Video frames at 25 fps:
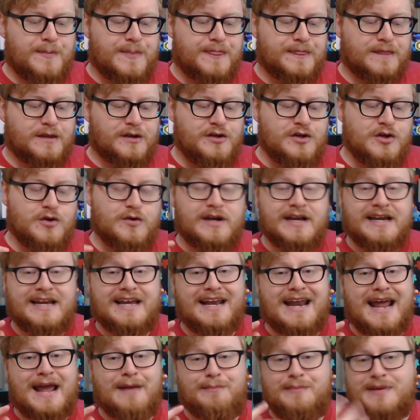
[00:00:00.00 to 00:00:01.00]
You can
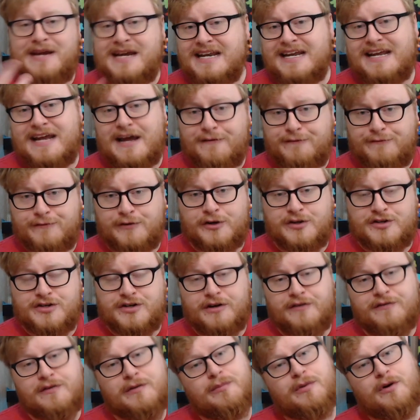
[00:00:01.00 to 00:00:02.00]
get a PDF
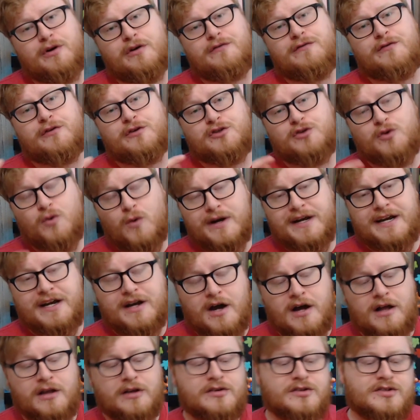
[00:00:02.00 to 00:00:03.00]
version of the book for
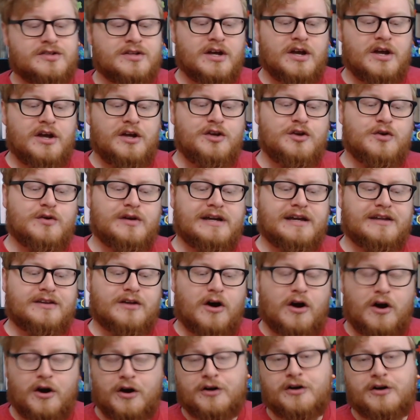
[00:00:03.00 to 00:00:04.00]
$20. You can get the
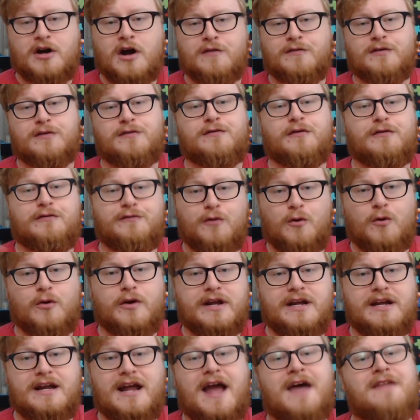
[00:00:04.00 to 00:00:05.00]
hardcover for
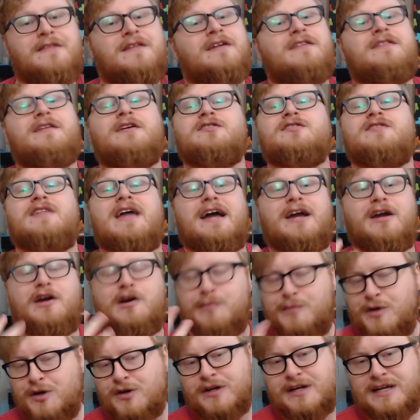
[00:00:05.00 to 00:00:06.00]
$40, and then there's that
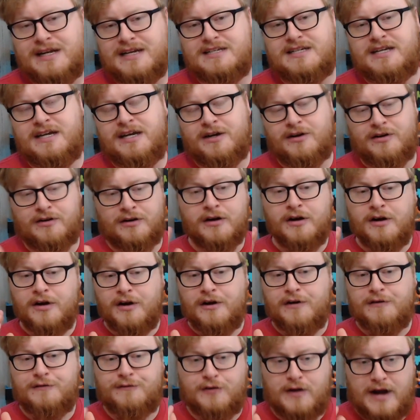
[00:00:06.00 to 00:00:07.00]
community tier
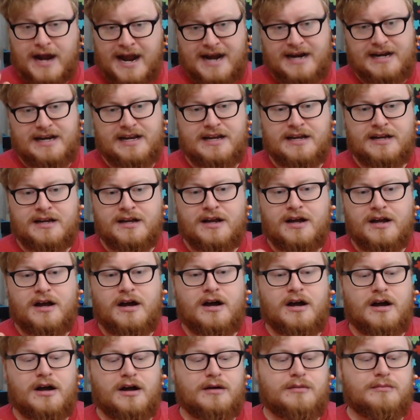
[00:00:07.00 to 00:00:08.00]
for $80.
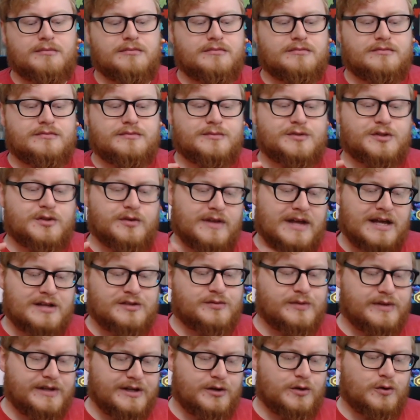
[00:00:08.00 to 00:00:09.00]
So
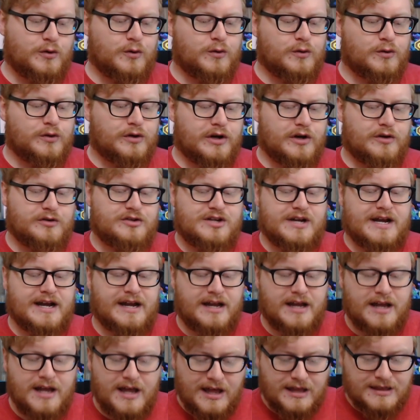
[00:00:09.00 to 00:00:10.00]
that's really cool. Go
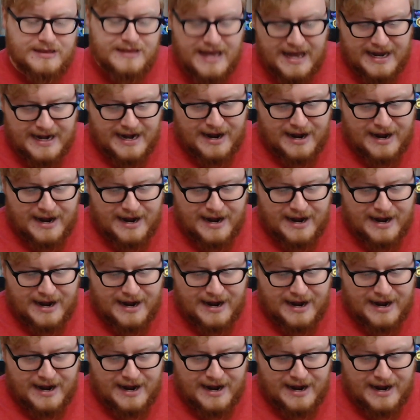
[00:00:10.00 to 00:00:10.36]
check that